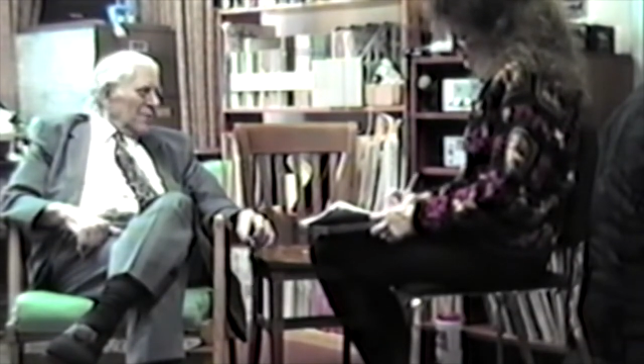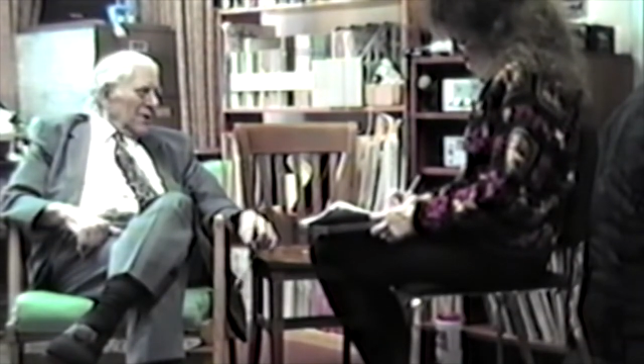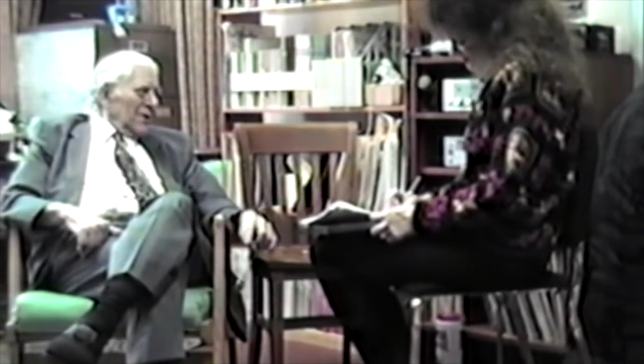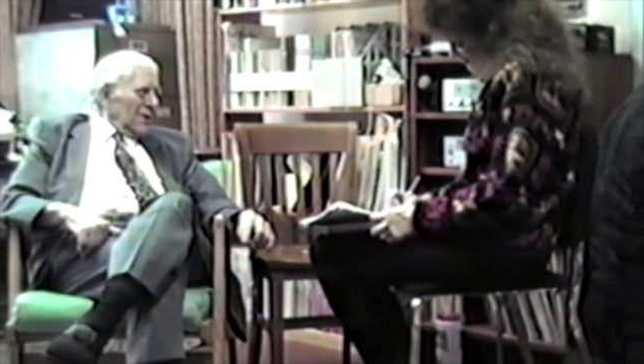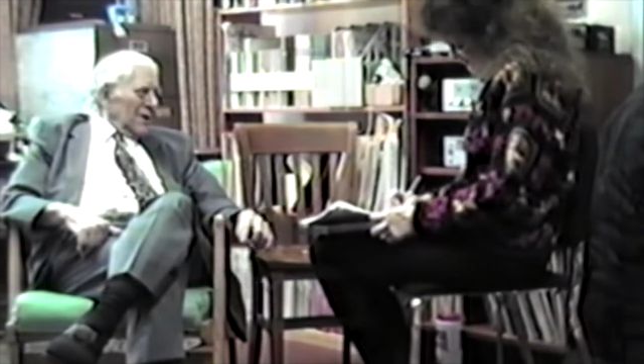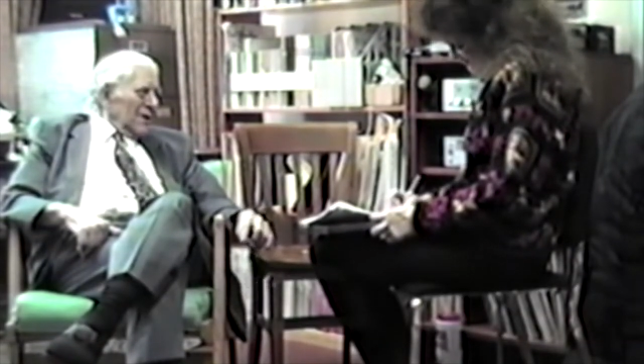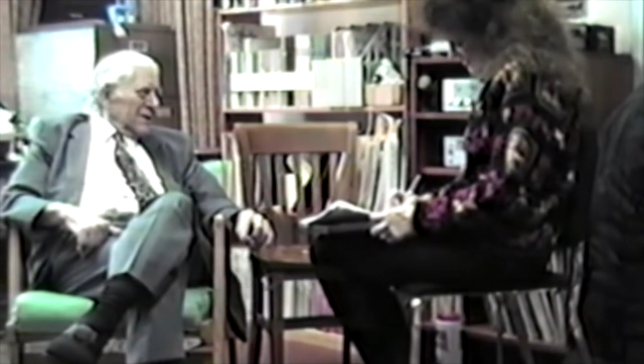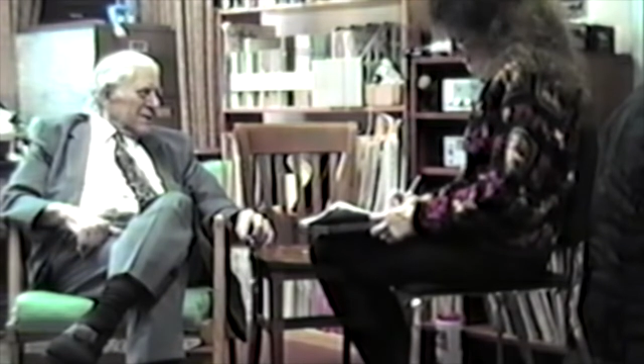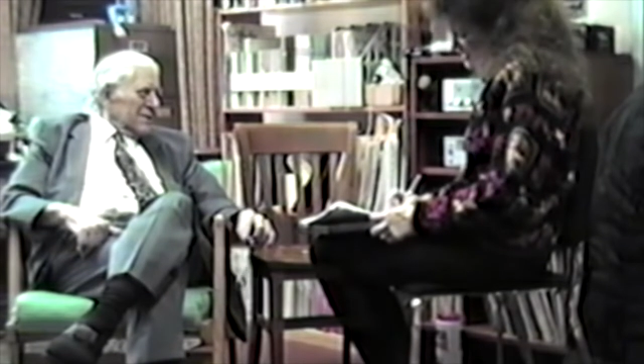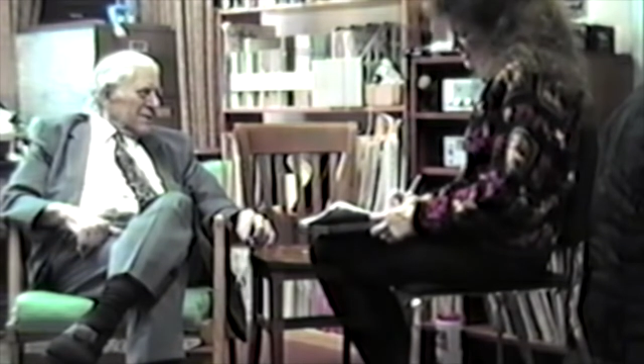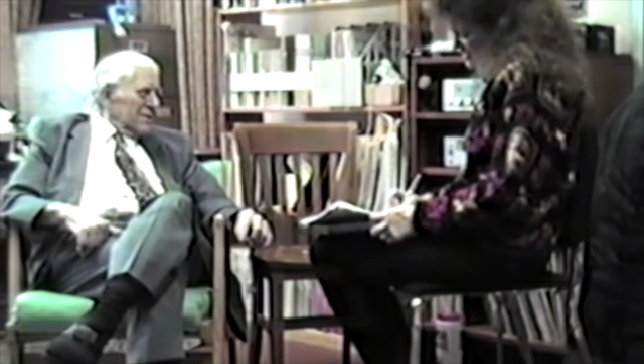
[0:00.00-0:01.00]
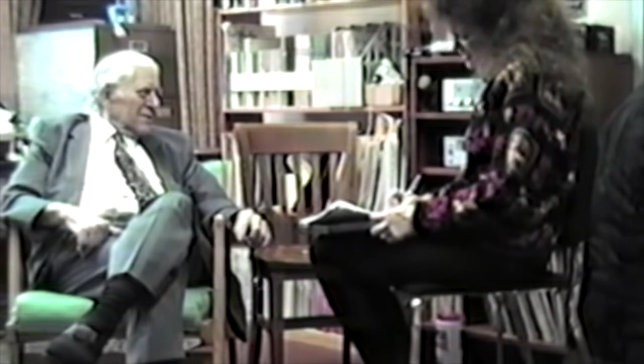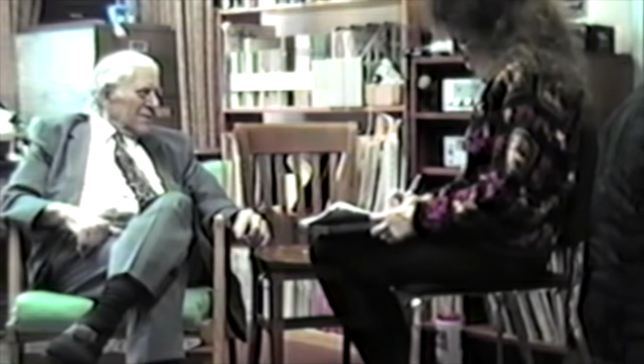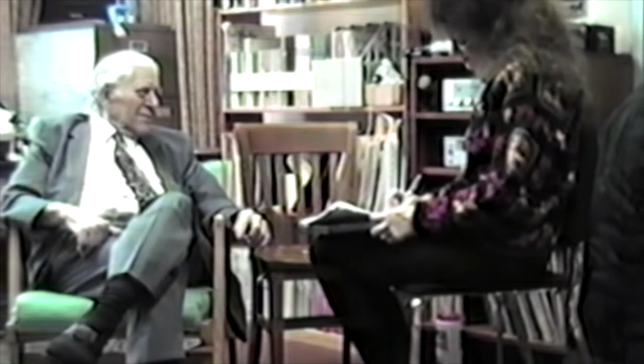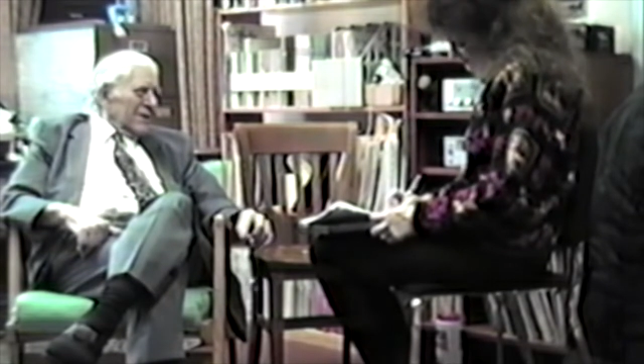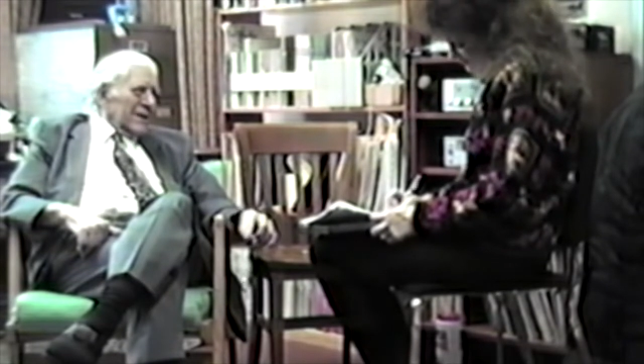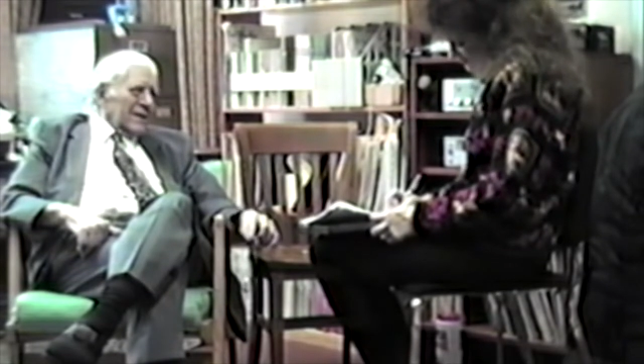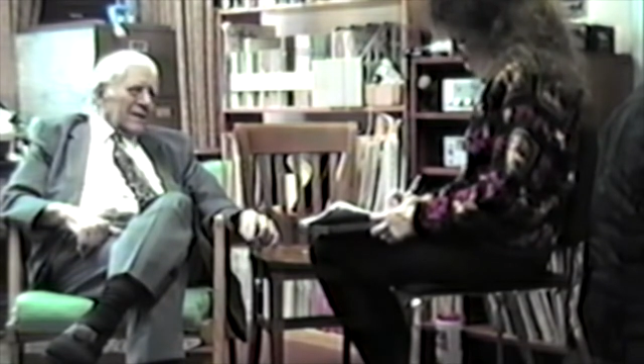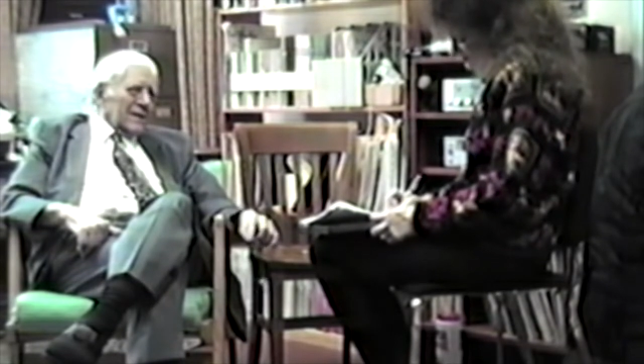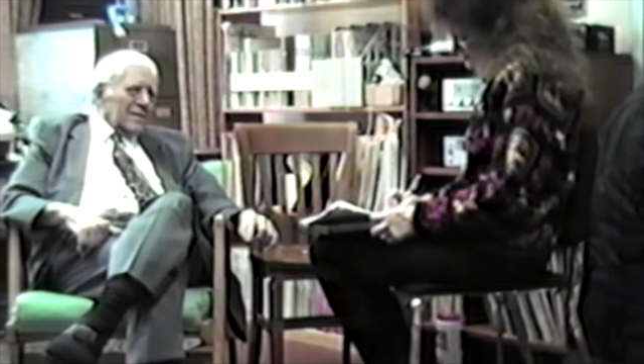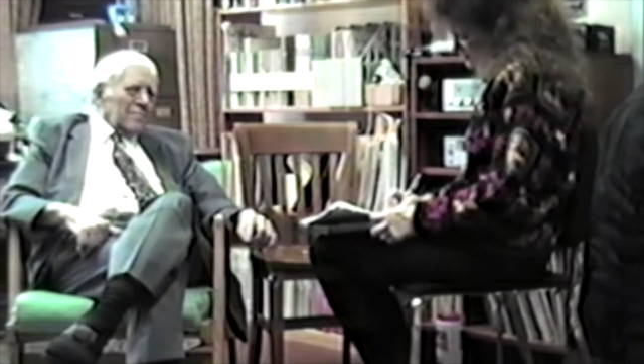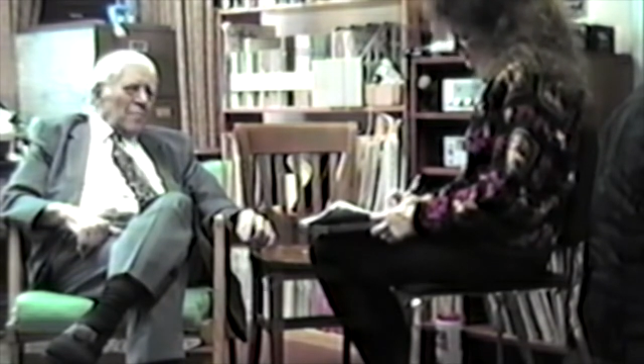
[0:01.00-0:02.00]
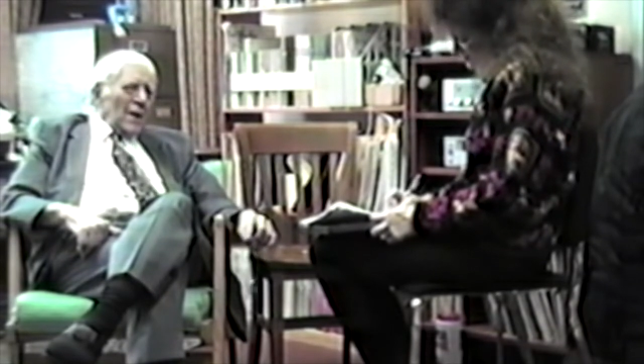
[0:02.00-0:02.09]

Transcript: with all of this. Yes. You know what I mean? And